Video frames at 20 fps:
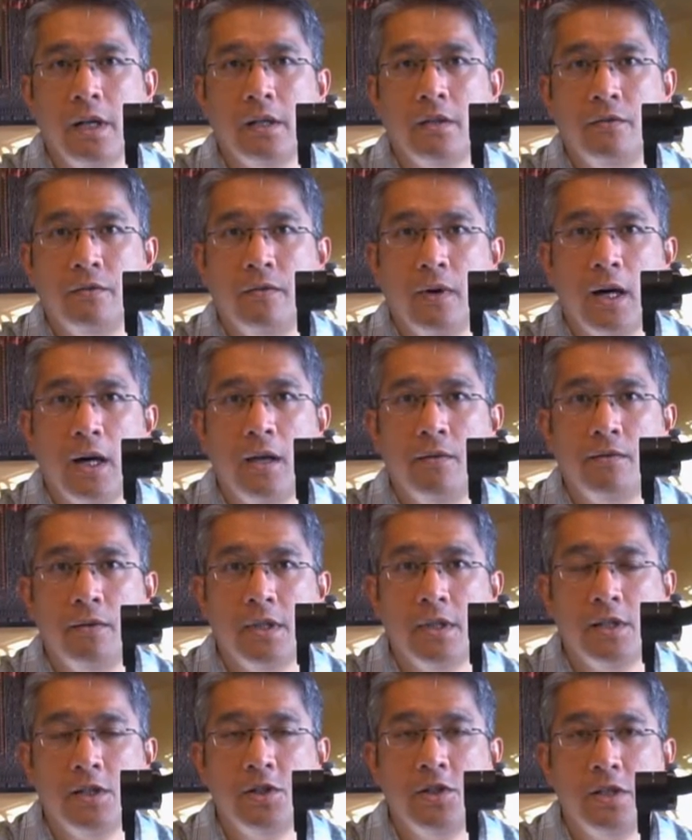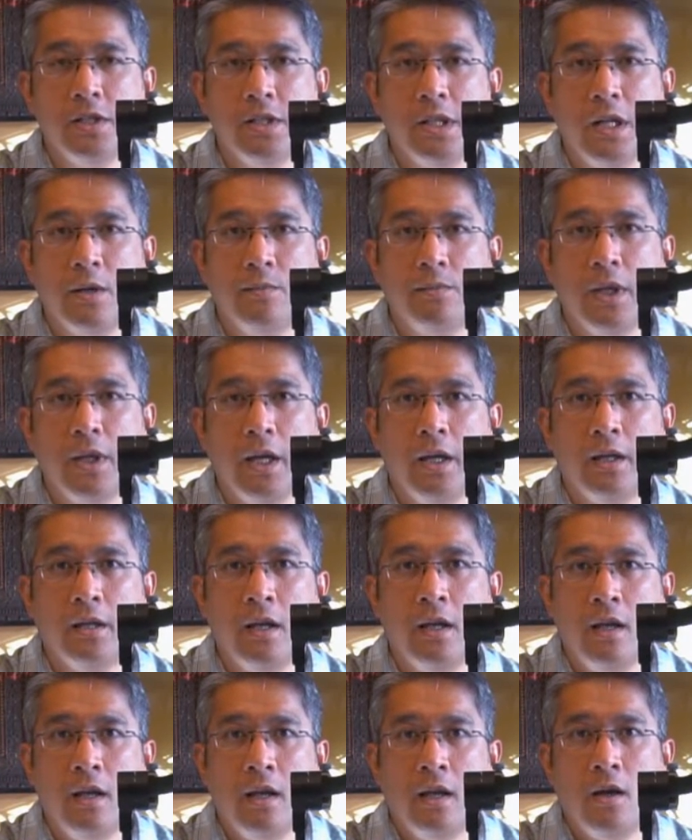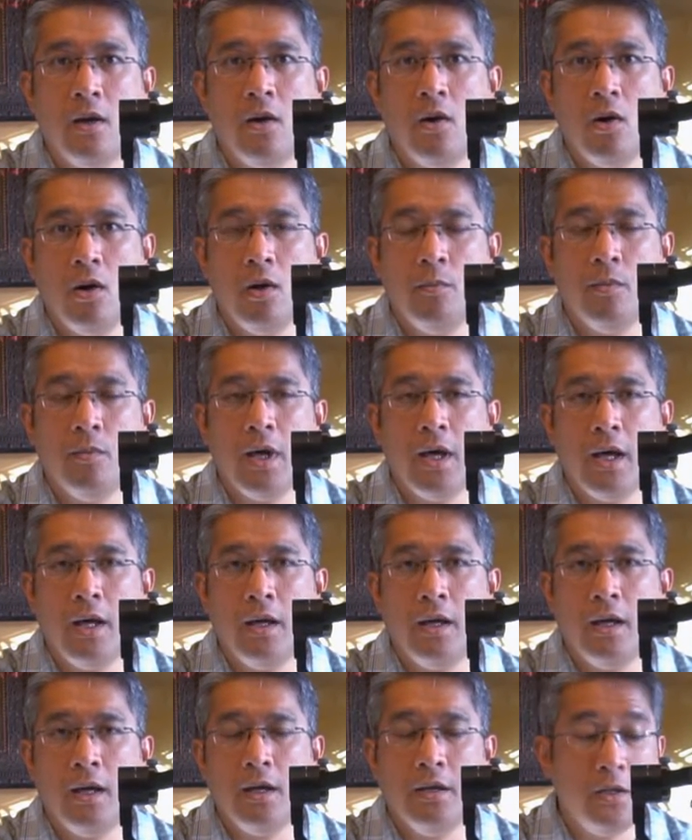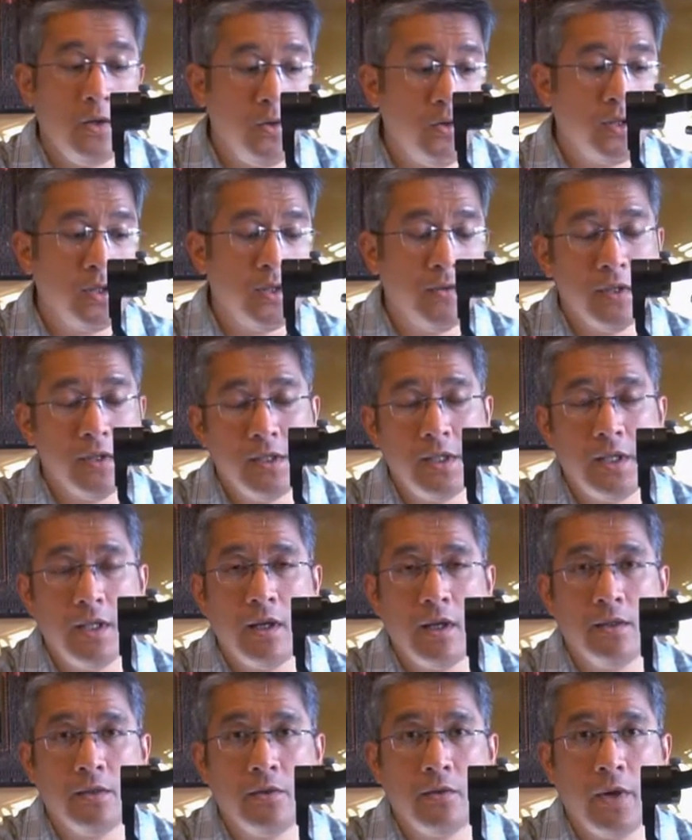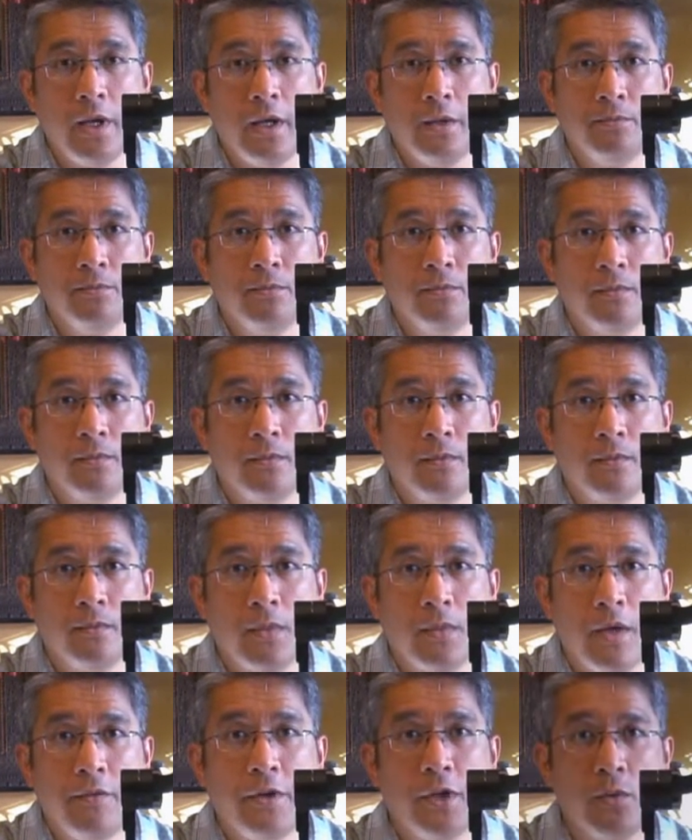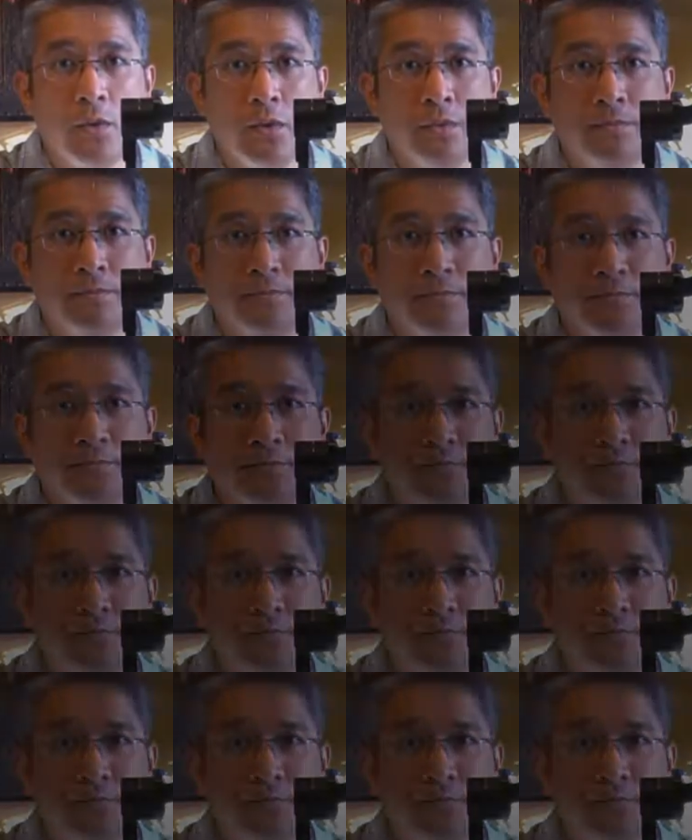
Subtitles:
95. This is just an update on my use of the Zhiyun Crane. Have a good one.